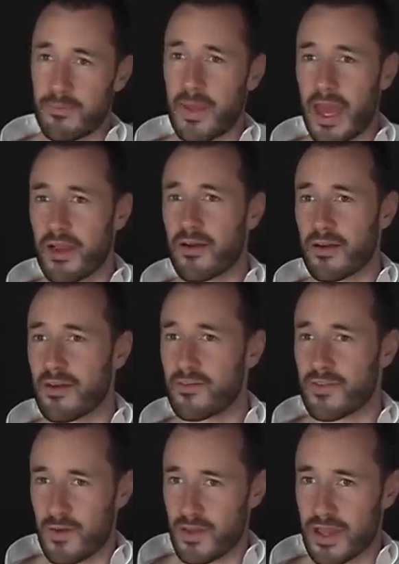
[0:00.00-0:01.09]
back, I
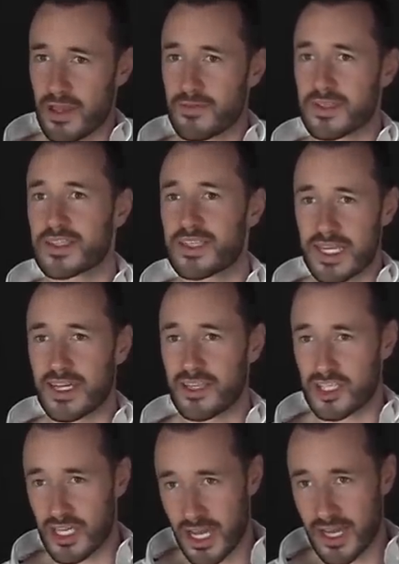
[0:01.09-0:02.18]
felt like it was a second
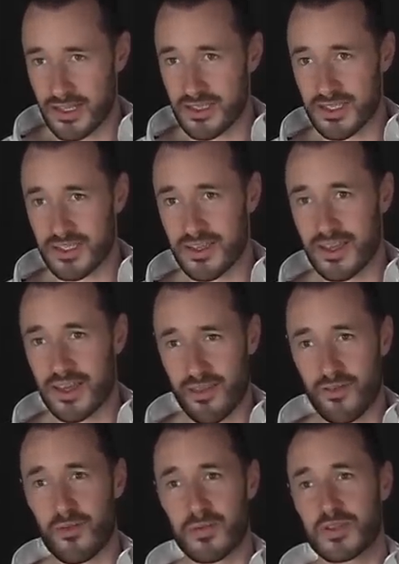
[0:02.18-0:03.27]
chance, another
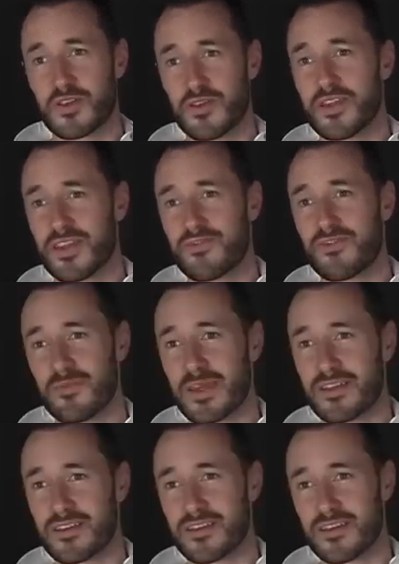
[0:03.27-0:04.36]
opportunity for me
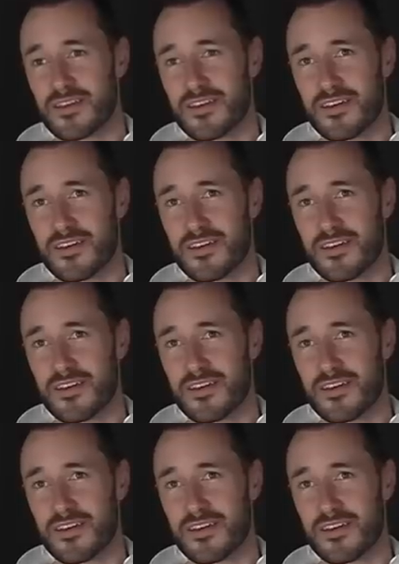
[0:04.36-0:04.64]
to